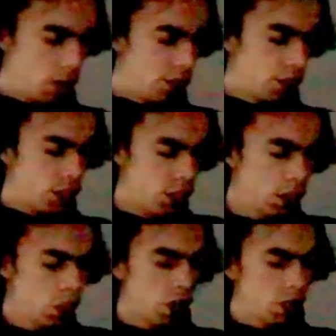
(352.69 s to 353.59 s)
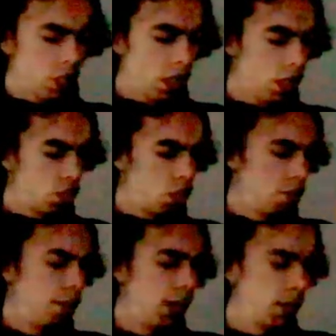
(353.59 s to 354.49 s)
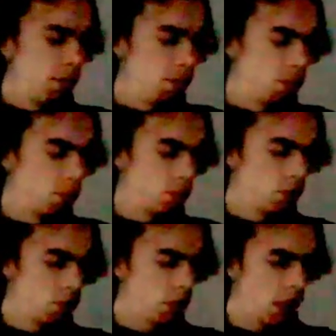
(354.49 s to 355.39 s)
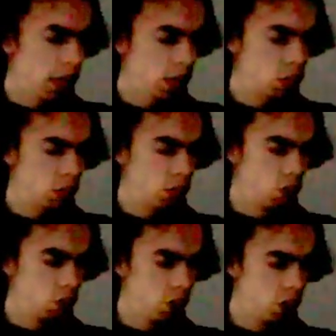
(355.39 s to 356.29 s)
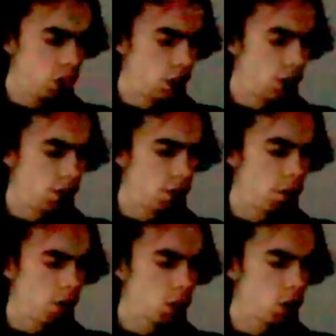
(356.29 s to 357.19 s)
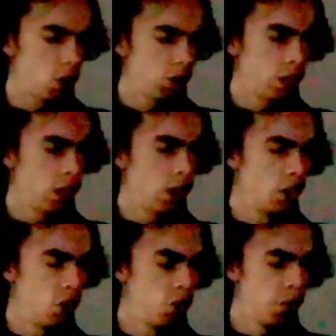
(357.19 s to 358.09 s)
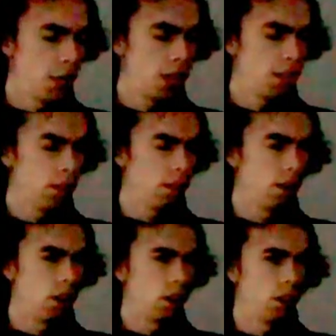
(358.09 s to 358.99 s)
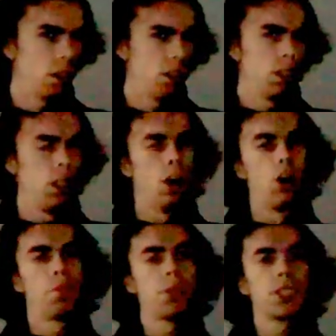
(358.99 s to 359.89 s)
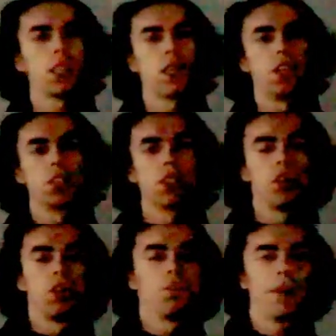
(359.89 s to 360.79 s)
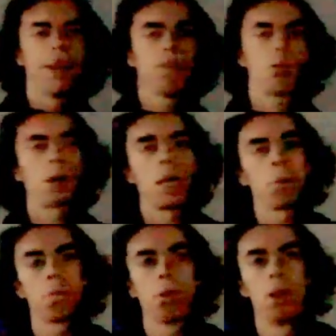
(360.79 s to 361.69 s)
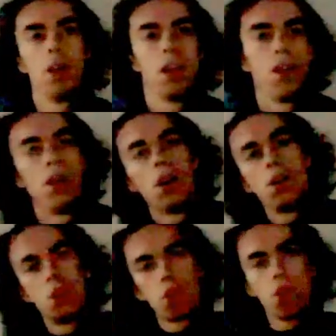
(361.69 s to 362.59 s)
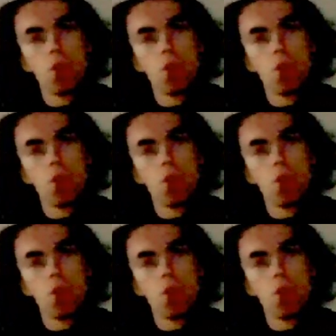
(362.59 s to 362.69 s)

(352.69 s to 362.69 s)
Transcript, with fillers: There is not such thing as humane execution, um, humane slaughter, humane homicide, humane rape, or